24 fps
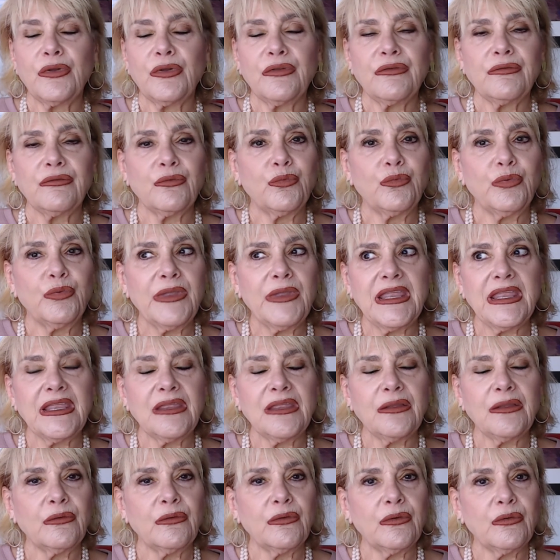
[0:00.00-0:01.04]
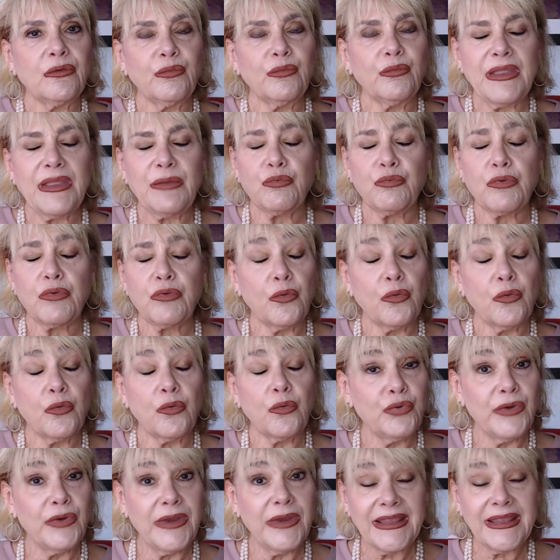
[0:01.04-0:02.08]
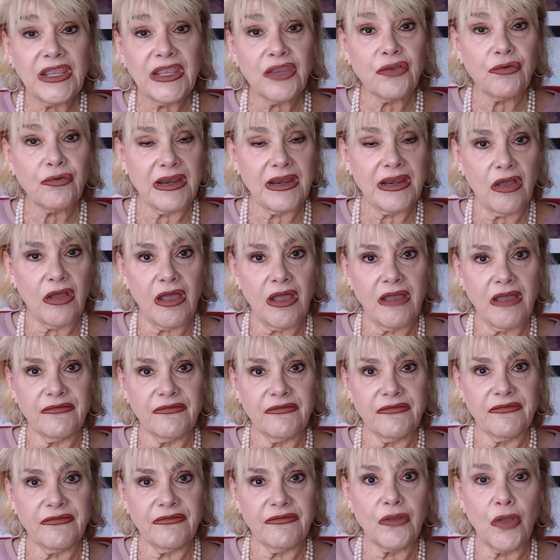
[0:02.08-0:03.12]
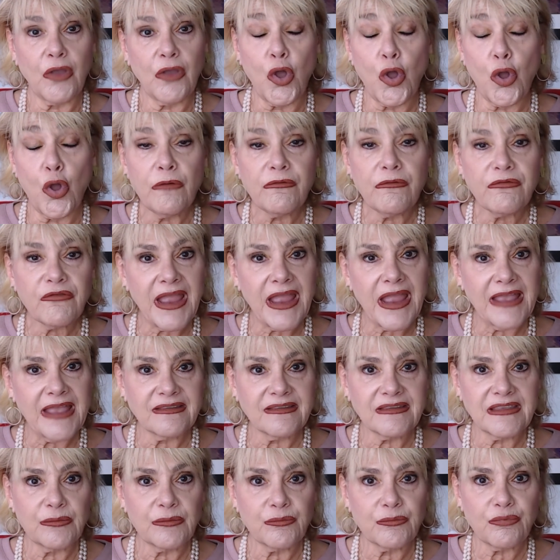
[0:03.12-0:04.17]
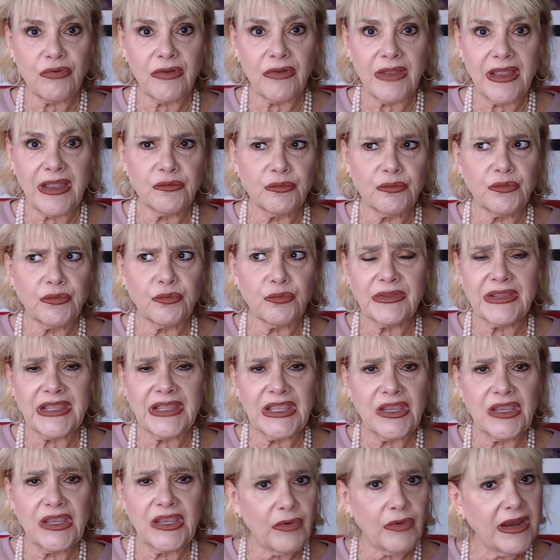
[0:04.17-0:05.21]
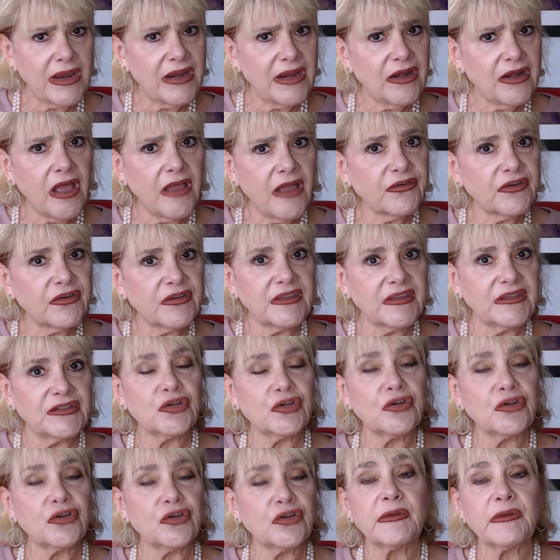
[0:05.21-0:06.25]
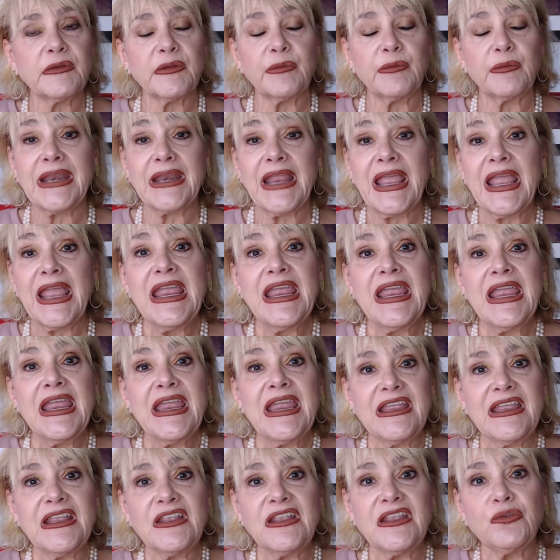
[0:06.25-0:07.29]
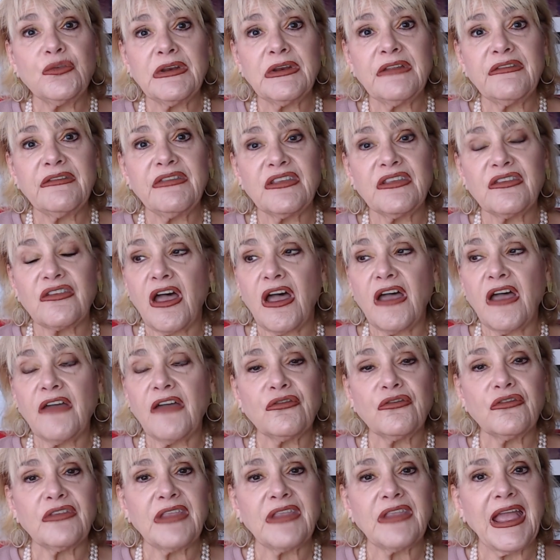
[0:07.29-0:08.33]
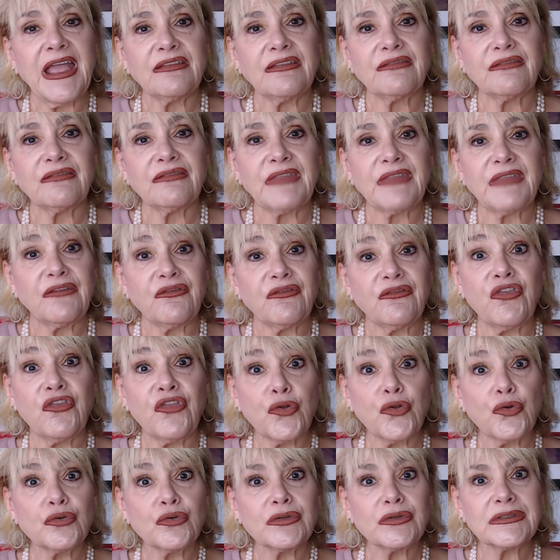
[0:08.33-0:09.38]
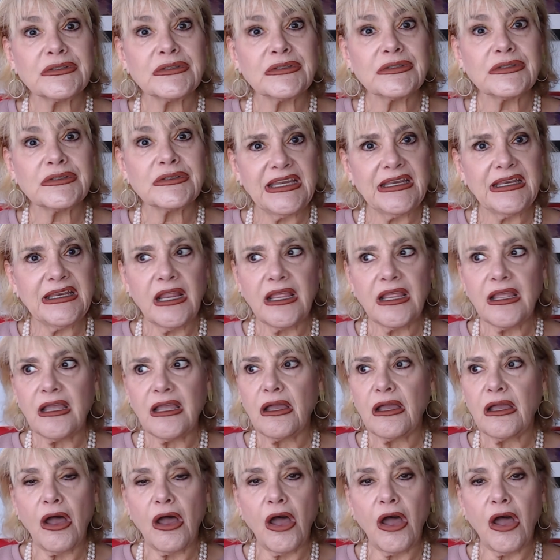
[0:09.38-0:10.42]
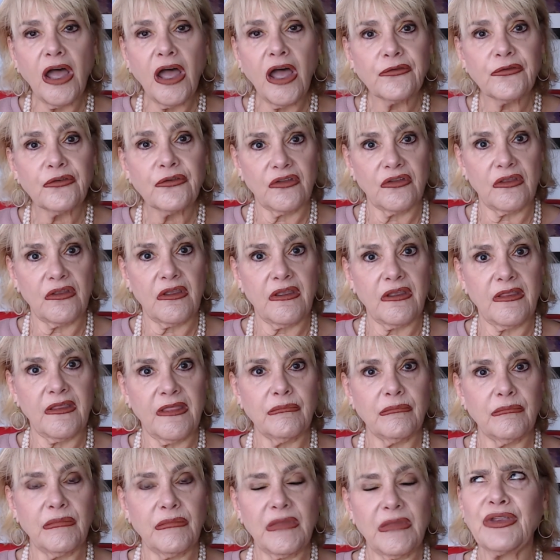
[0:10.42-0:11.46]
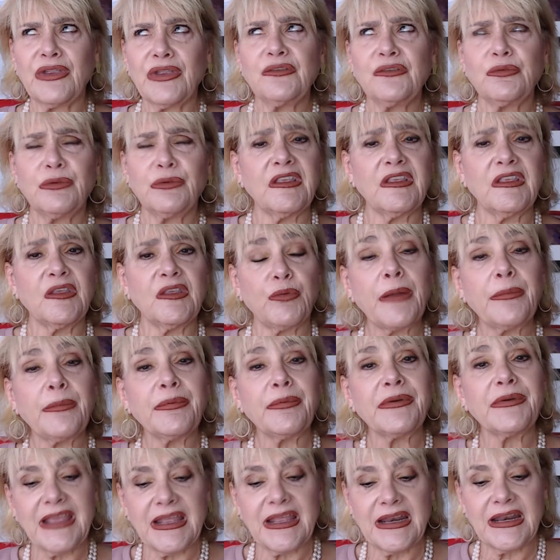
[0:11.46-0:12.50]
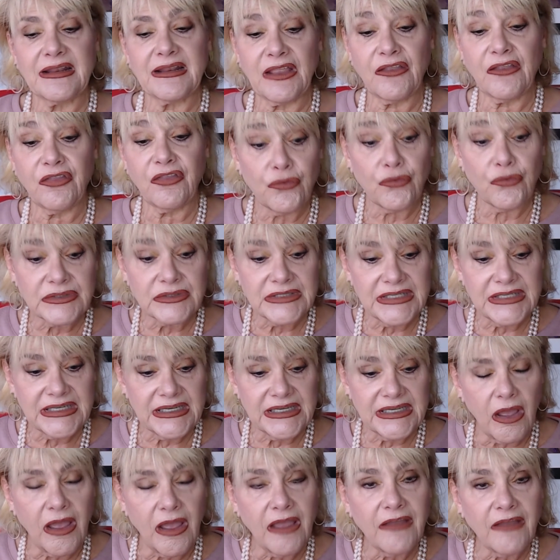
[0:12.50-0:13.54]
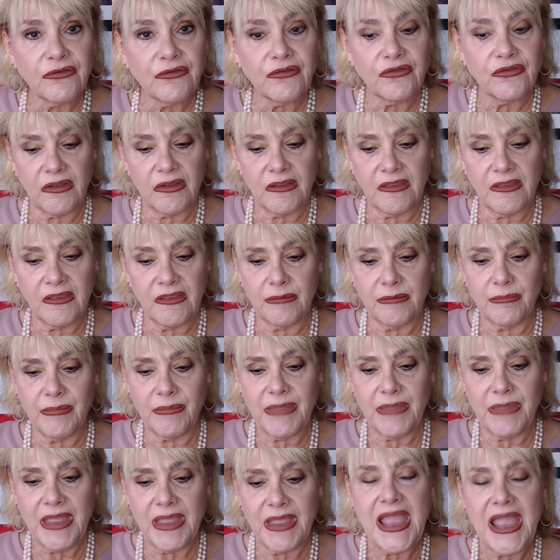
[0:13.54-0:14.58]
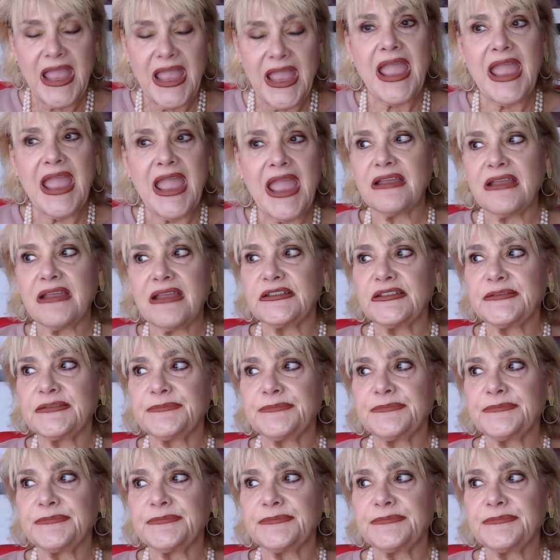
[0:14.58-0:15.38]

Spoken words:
we wrote really great offers over asking price with really great offers in terms, but each one of these offers had like 13 offers on them, or each one of these properties had like 13 offers on them. And